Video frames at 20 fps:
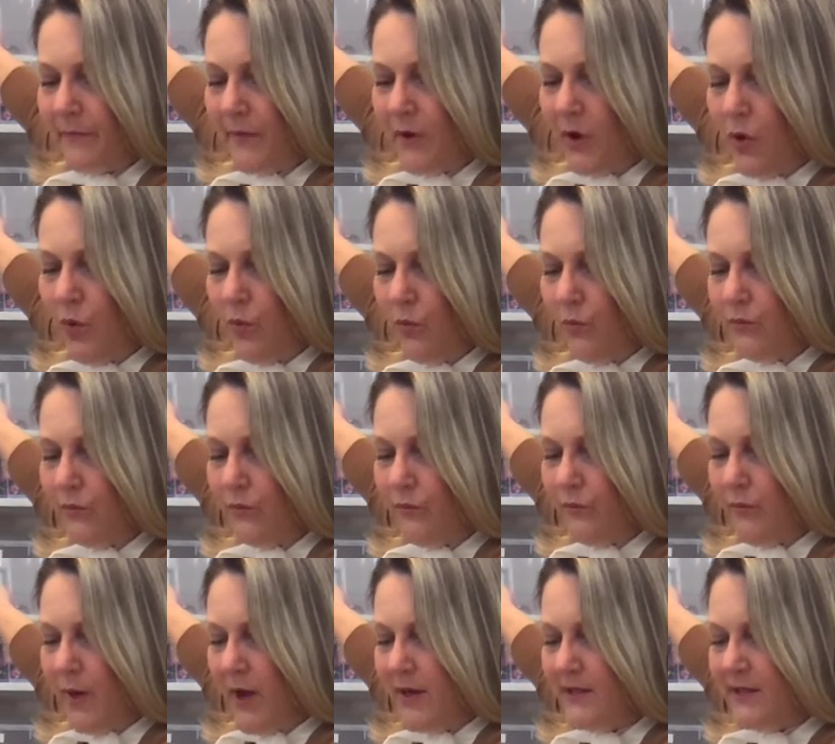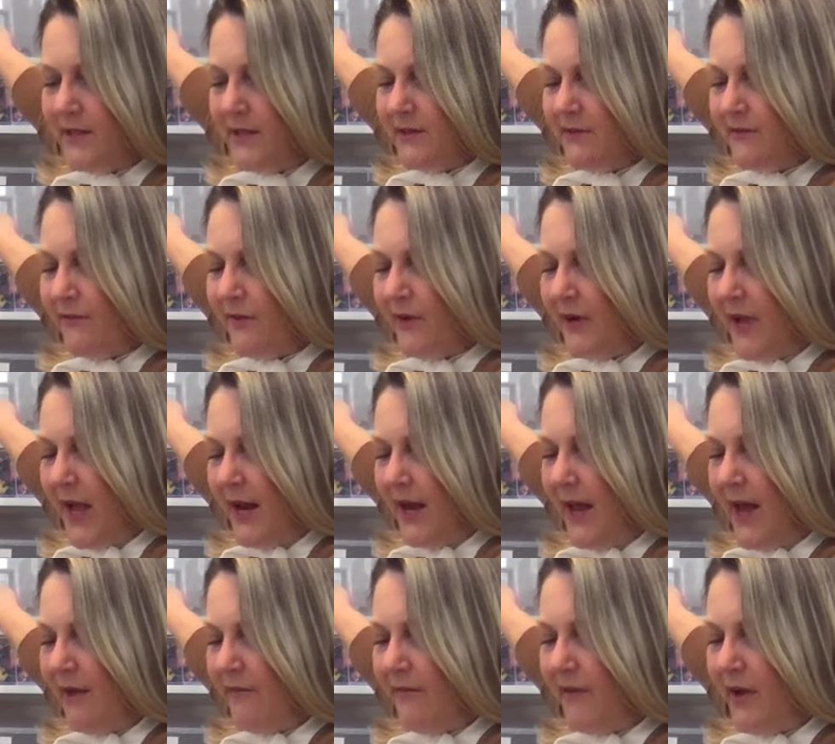Oh, I didn't forget
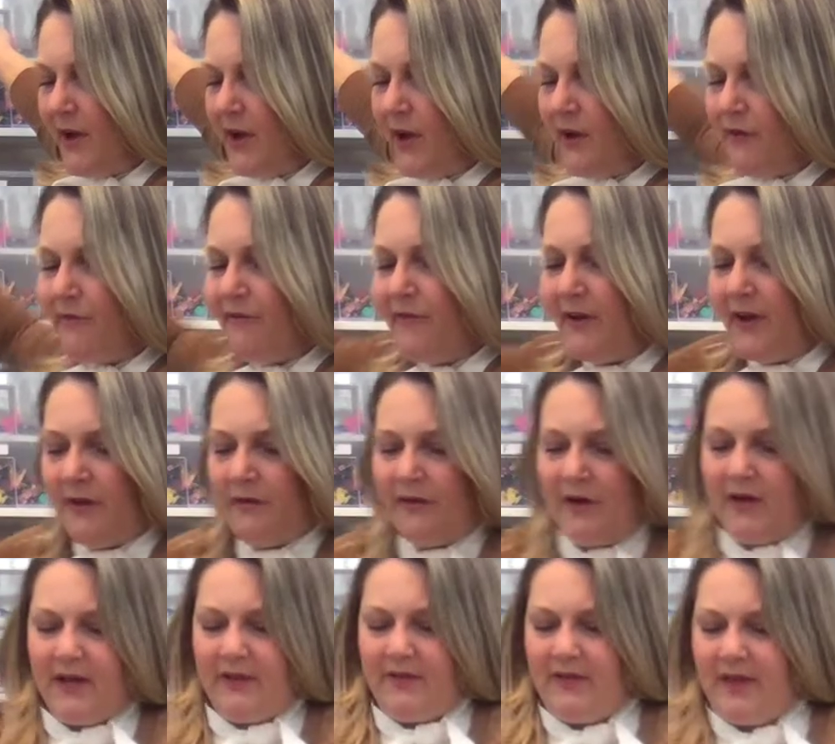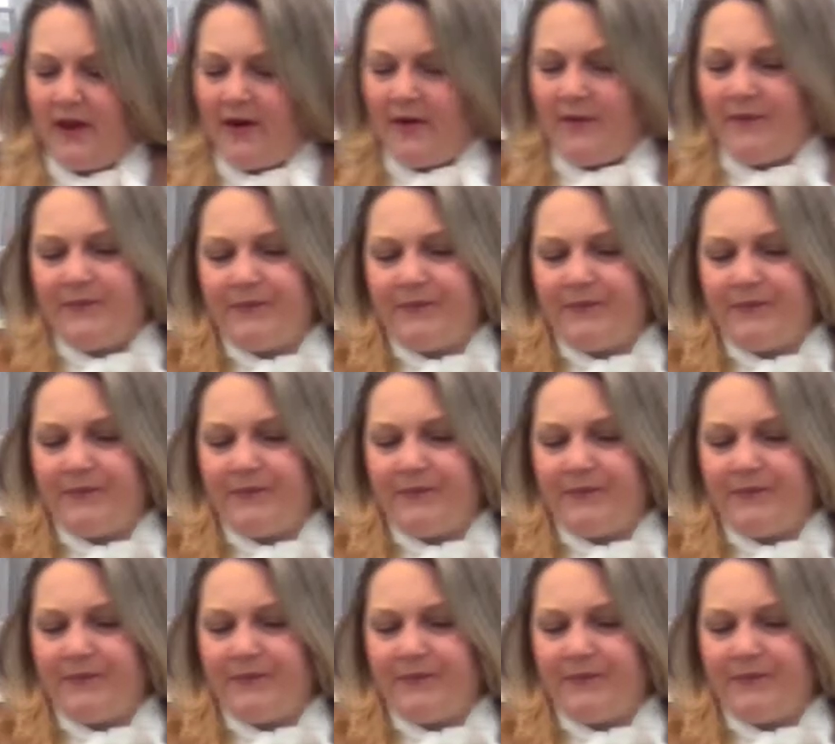F. I got a fairy in there.